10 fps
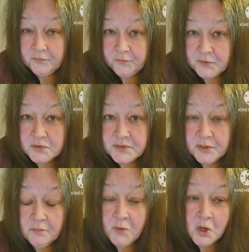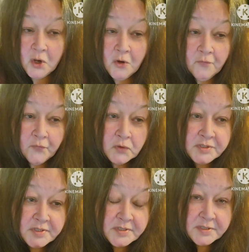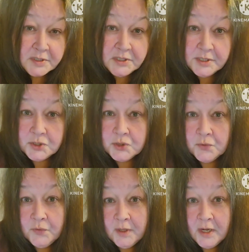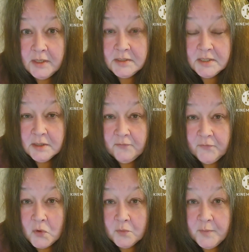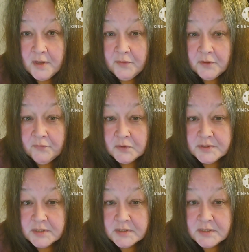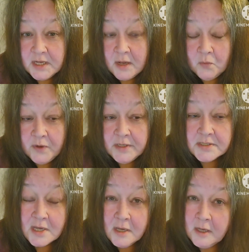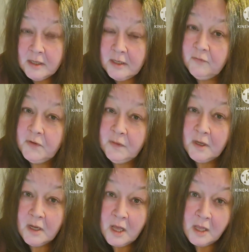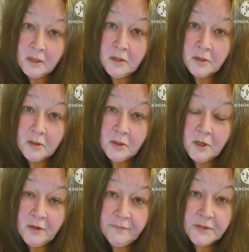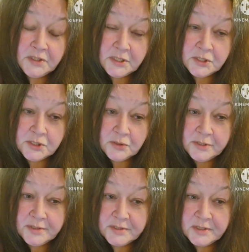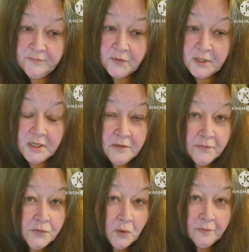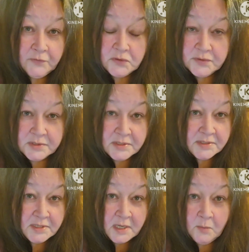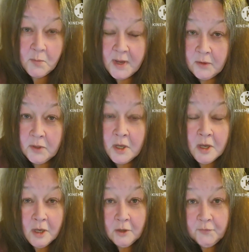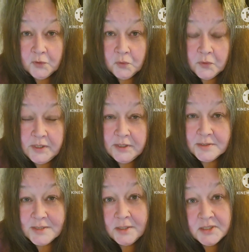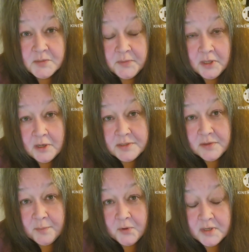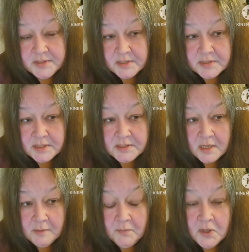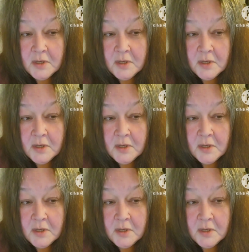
infusium versus the tincture that I did Folk method for 6 to 8 weeks, even the color of the tincture is different, even though I've used the same amount of ingredients, and it's because of the processing time.